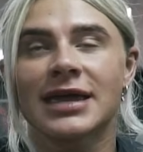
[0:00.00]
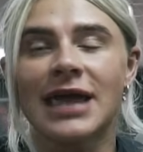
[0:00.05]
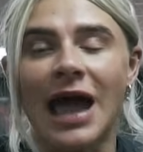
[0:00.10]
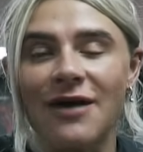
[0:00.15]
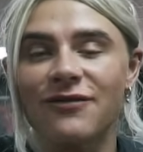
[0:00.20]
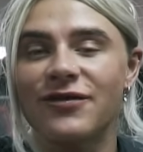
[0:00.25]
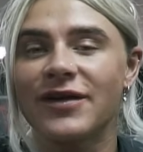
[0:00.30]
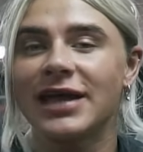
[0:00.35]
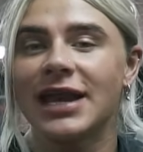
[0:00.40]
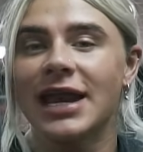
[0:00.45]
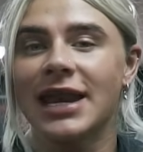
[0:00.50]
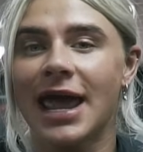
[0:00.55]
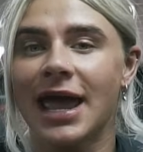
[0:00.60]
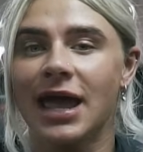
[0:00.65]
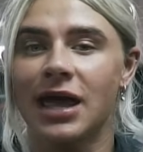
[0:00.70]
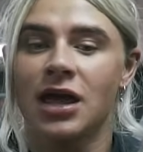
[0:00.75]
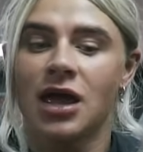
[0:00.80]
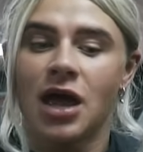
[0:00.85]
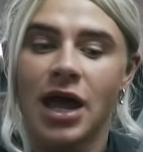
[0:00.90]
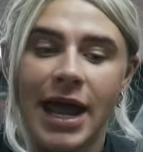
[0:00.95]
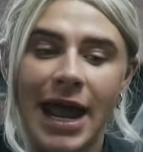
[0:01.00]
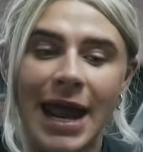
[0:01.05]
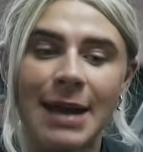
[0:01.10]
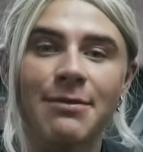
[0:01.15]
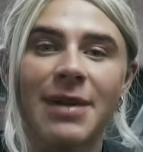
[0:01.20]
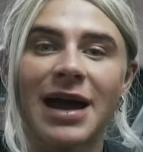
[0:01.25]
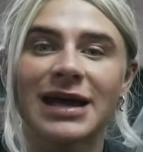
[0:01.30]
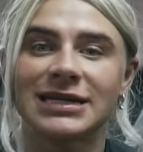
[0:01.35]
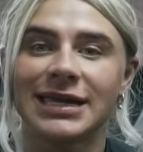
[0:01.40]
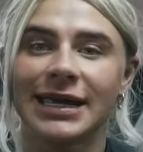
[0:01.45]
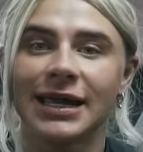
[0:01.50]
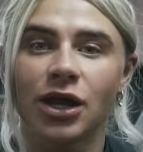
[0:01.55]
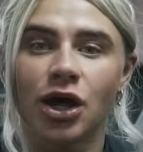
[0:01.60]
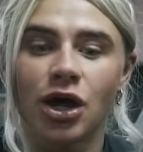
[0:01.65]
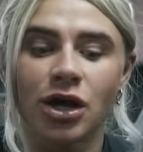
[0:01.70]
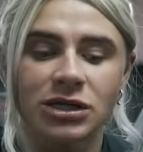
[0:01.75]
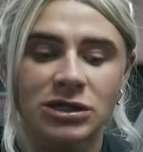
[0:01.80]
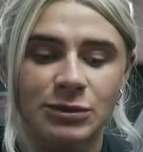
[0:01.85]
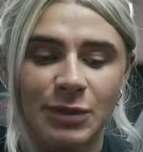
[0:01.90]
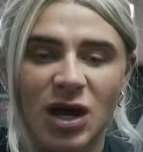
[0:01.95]
caffeine in it in my
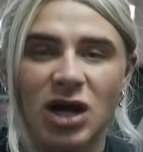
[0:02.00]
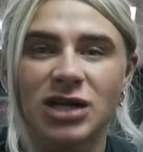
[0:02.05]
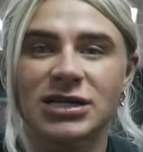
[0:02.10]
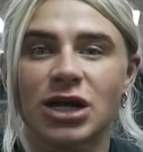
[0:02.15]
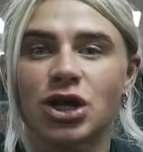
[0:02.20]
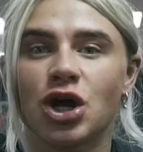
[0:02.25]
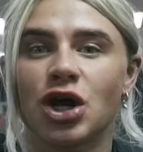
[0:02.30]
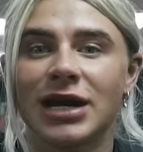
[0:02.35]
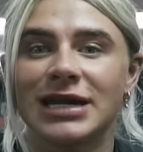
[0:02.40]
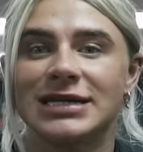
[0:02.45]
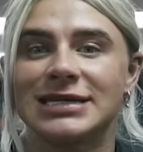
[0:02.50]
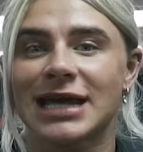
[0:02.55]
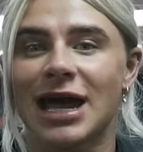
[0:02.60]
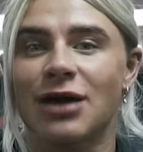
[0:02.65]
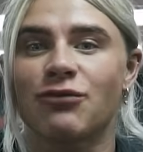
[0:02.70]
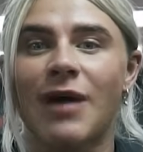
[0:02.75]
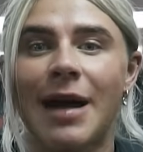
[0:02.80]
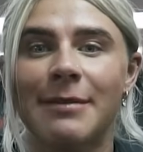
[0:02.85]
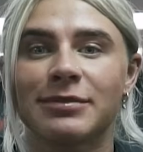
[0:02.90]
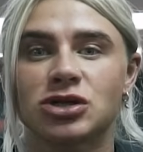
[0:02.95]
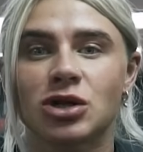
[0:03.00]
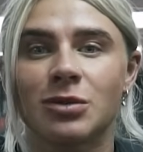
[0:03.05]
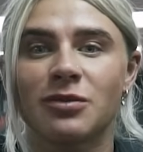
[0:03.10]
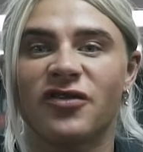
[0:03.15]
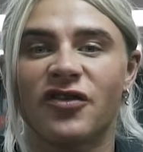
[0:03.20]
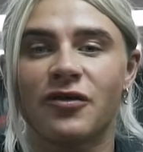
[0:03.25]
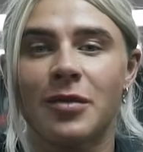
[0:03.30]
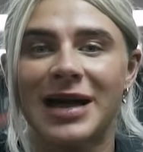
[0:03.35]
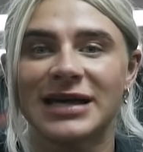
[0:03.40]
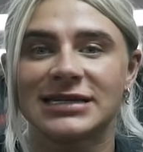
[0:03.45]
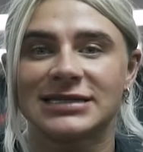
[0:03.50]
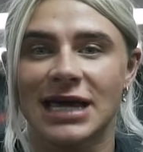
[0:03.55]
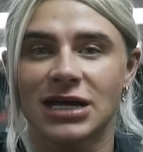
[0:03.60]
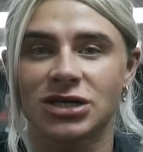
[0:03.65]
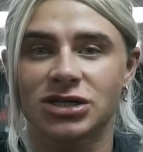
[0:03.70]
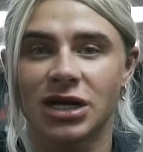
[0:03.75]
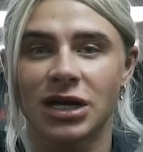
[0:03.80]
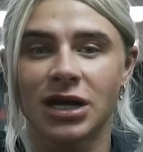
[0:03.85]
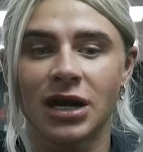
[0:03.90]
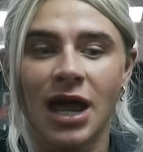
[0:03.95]
deloads because I don't need to get ramped up for my
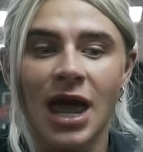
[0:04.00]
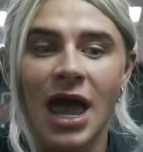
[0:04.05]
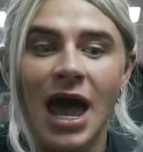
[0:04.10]
session.